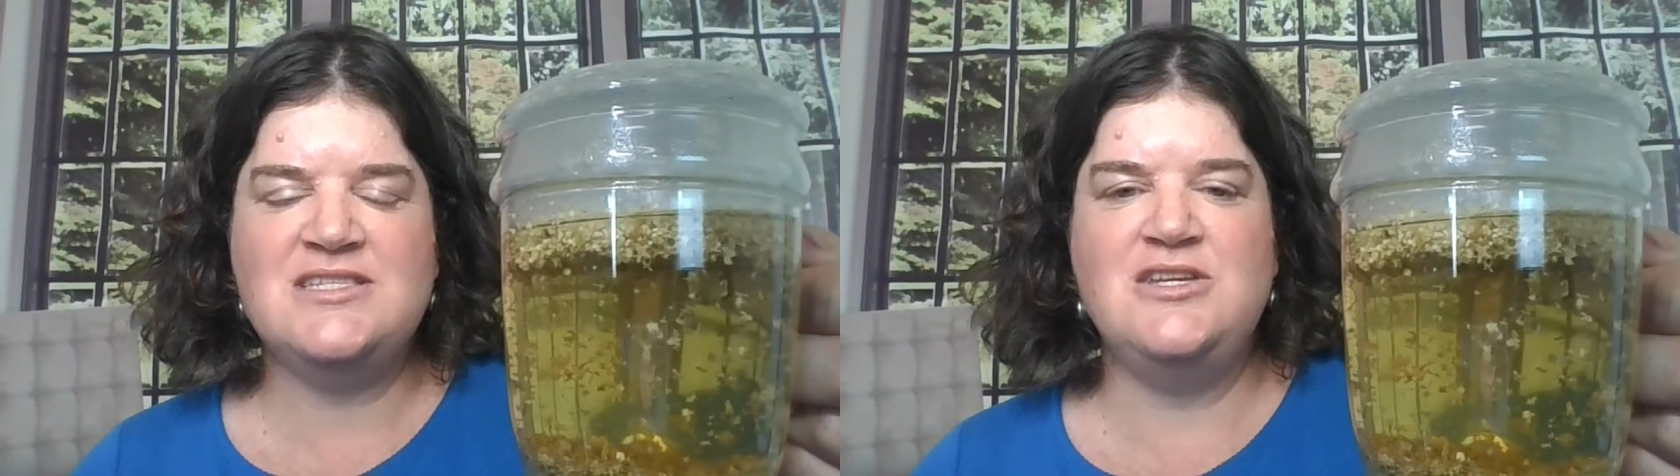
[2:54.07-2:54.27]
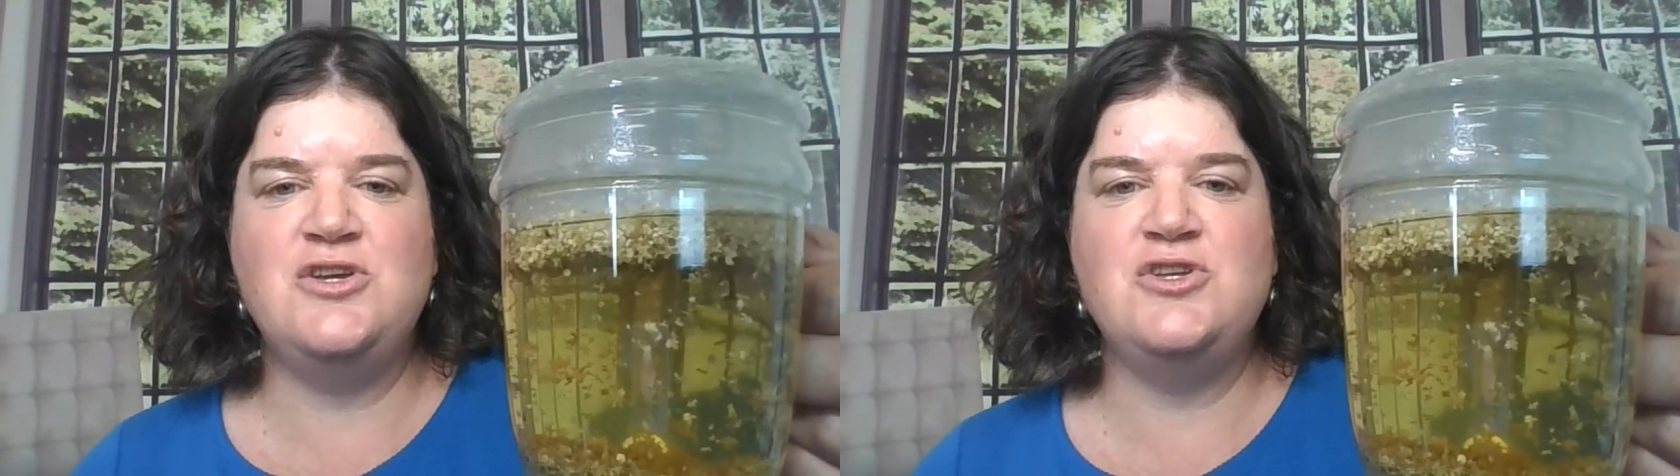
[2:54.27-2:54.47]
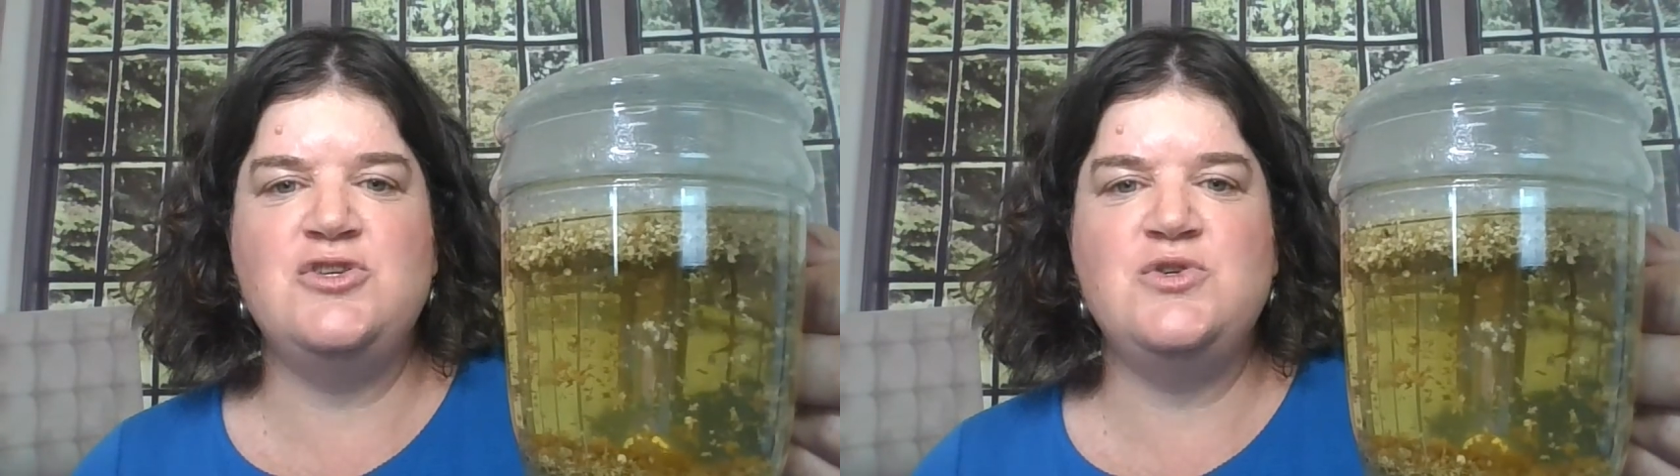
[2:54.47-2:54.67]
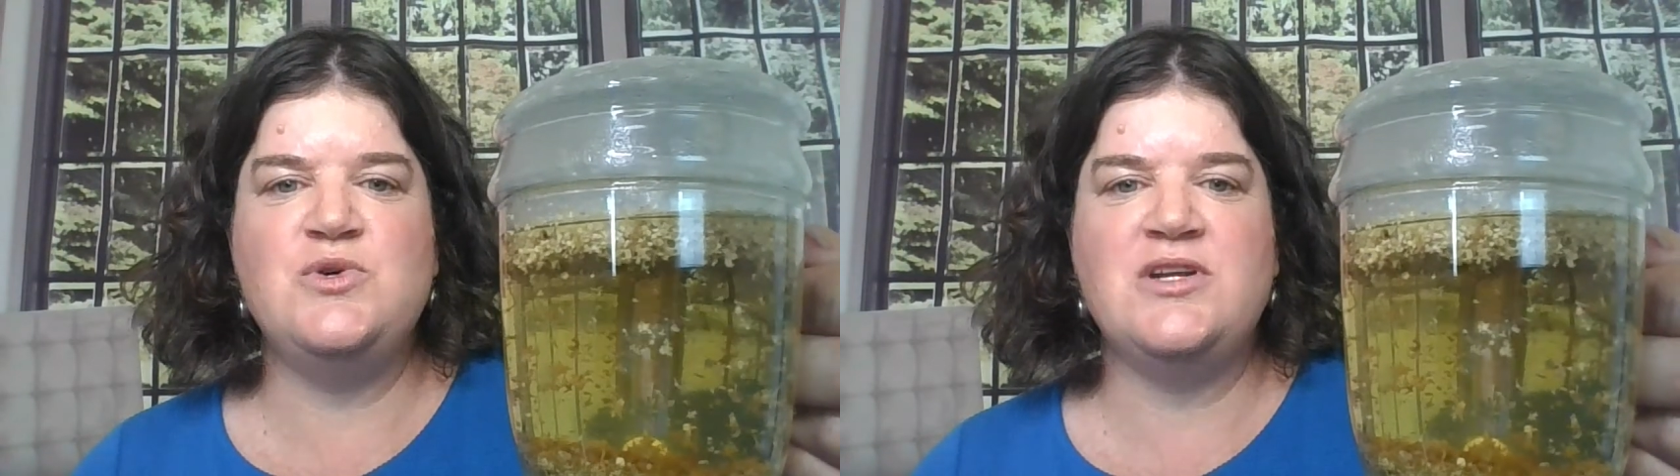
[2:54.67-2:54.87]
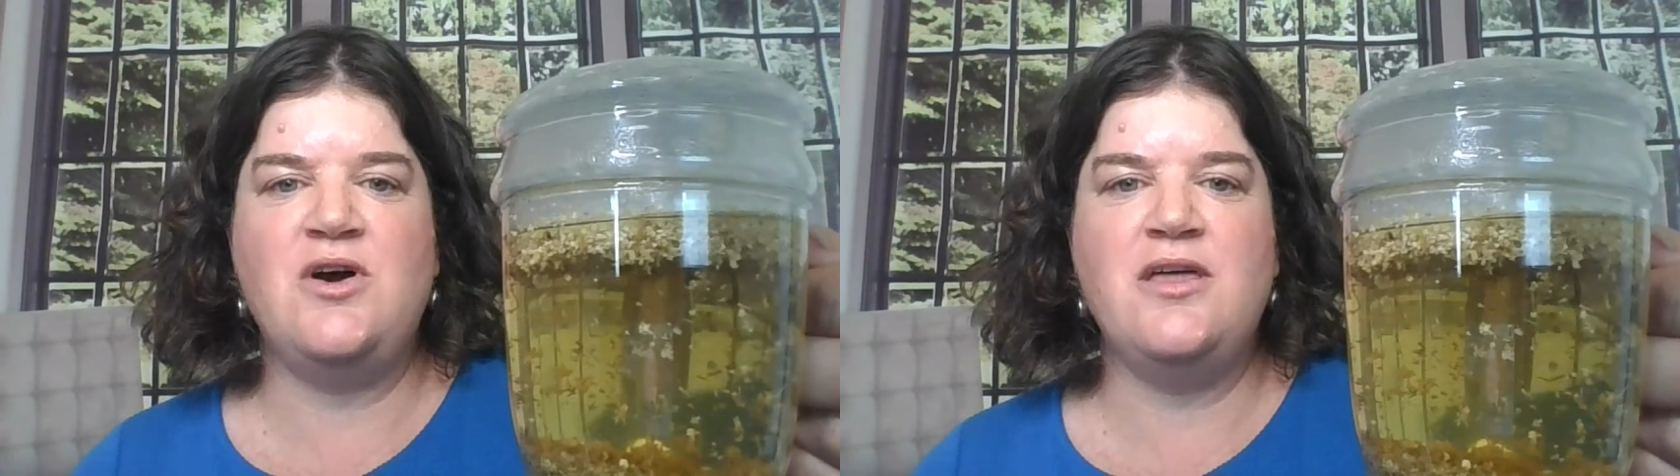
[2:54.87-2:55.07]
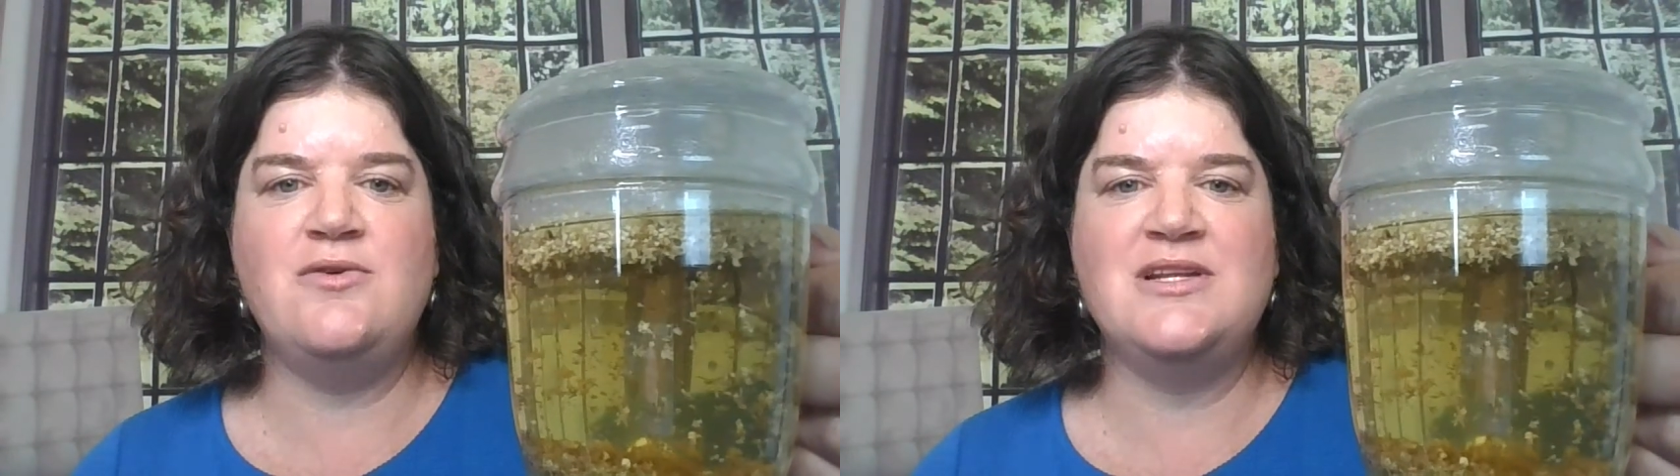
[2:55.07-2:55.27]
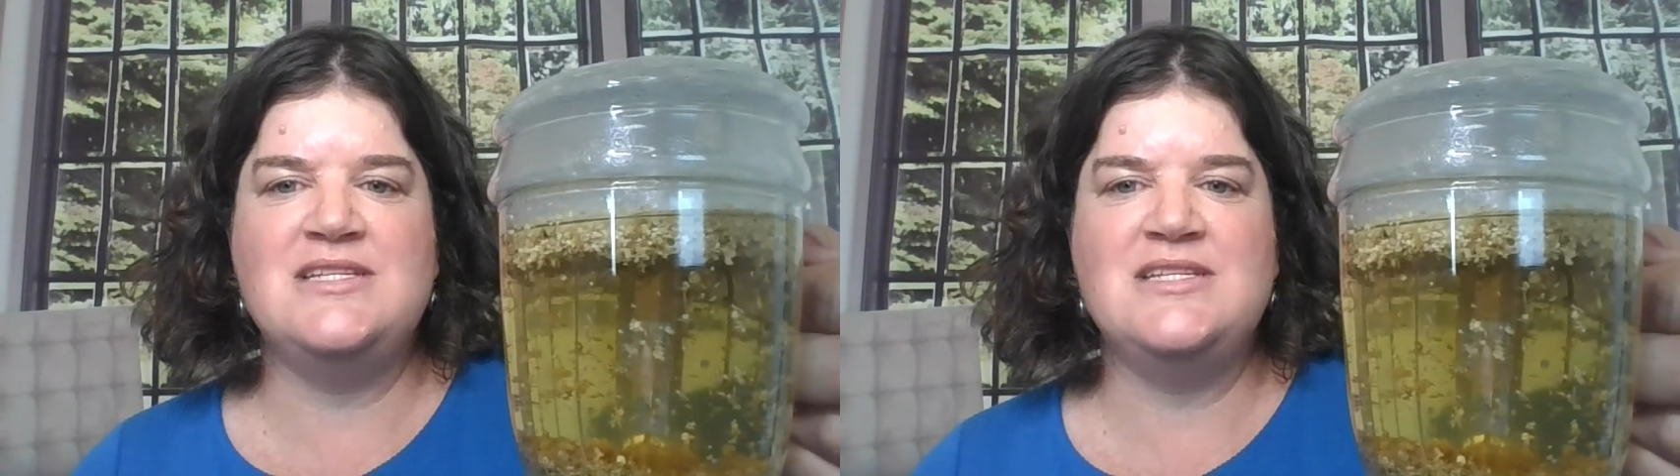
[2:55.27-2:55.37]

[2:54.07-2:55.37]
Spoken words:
so you can do it either in a